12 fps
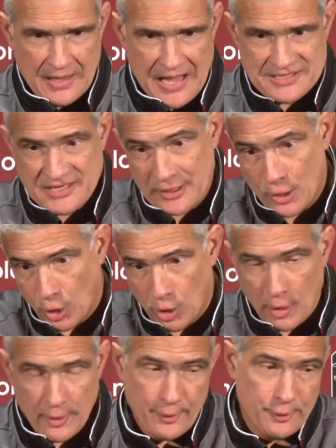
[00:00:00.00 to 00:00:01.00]
as a
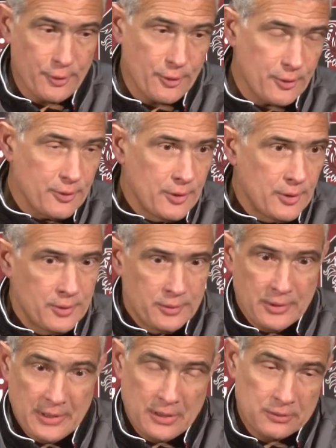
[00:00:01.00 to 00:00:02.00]
guard or,
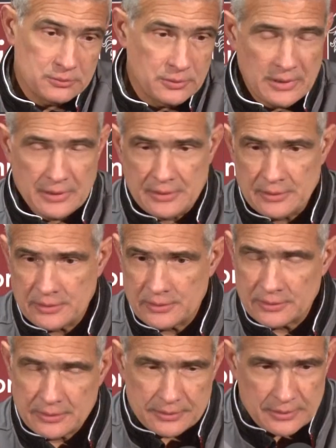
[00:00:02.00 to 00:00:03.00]
you know,
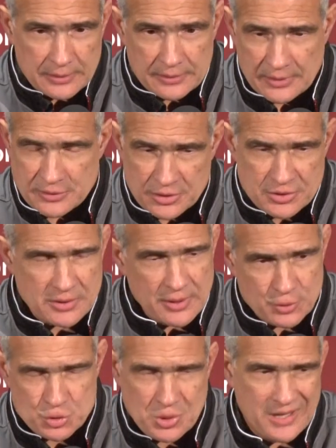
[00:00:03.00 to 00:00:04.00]

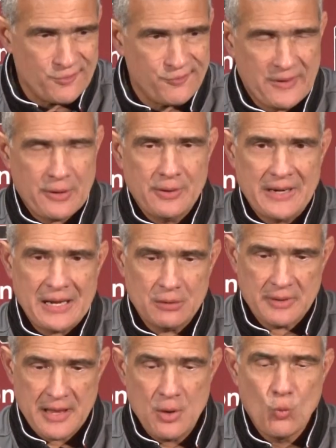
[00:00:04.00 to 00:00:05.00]
he was trying to figure it
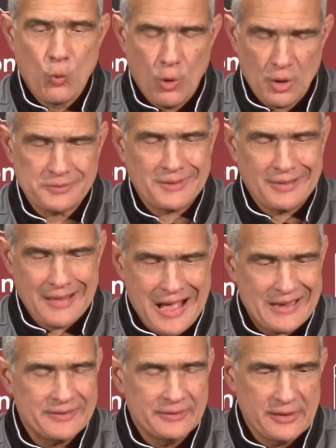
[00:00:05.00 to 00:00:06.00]
out. He worked a
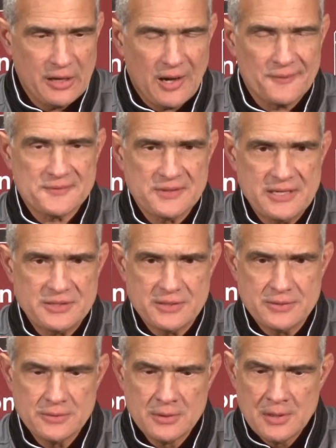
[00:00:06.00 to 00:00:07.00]
lot in the
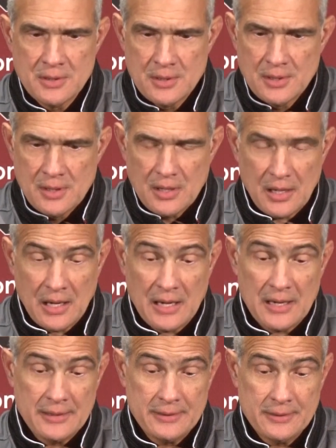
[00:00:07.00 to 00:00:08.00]
offseason
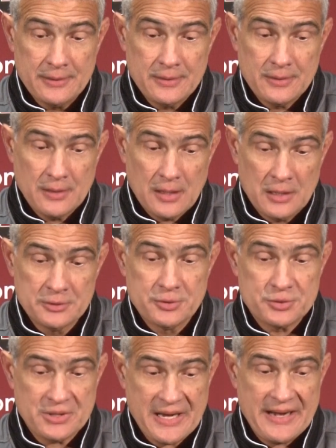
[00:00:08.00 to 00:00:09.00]
on
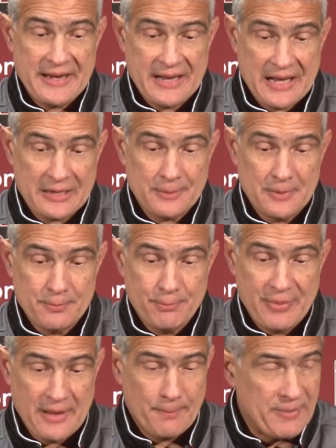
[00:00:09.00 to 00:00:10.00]
understanding how to
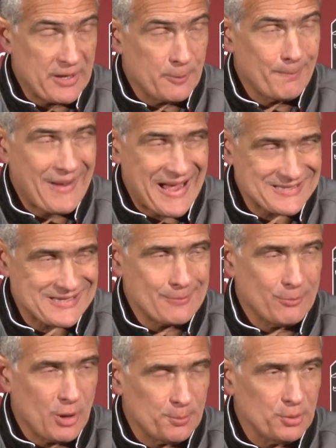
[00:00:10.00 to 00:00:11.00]
be a better
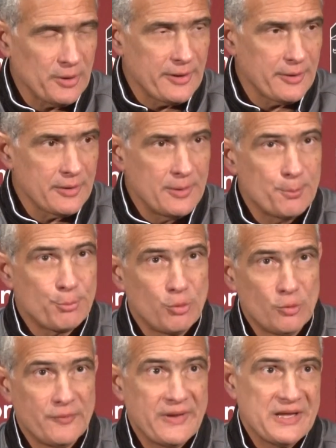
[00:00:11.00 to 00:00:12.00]
basketball player,
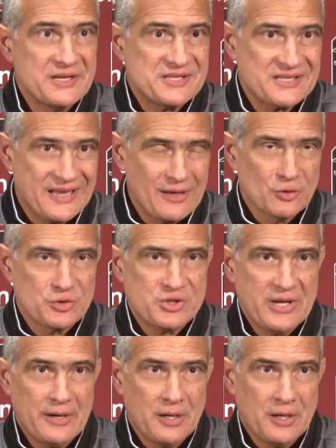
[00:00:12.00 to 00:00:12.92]
improving his skill set,